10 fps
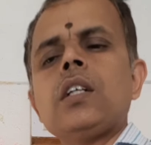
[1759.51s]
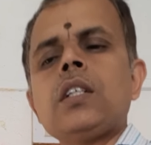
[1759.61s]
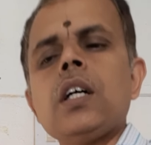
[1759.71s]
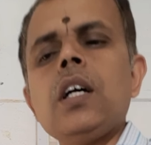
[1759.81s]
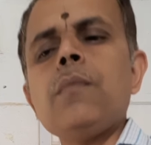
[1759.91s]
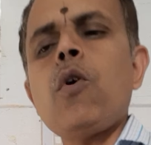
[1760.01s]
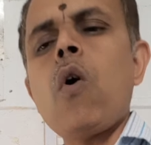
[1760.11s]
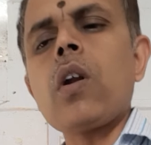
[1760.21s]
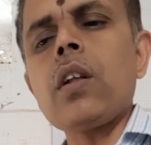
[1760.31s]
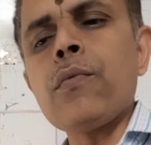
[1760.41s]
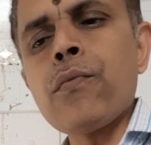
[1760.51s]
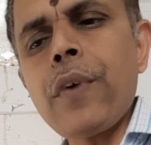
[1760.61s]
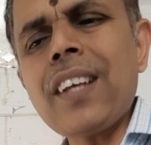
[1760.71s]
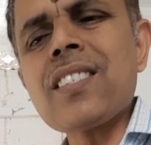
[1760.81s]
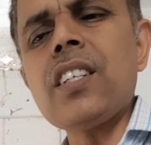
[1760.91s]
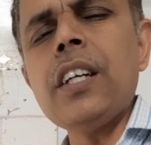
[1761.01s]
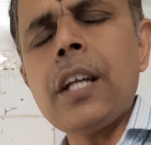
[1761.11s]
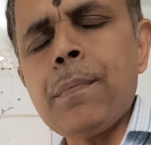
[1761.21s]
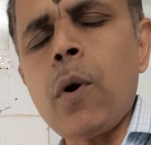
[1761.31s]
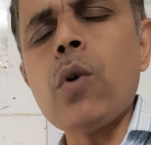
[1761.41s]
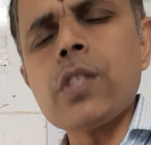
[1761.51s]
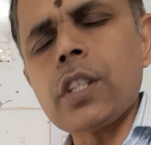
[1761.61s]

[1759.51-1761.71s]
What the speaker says: term or the fixed deposit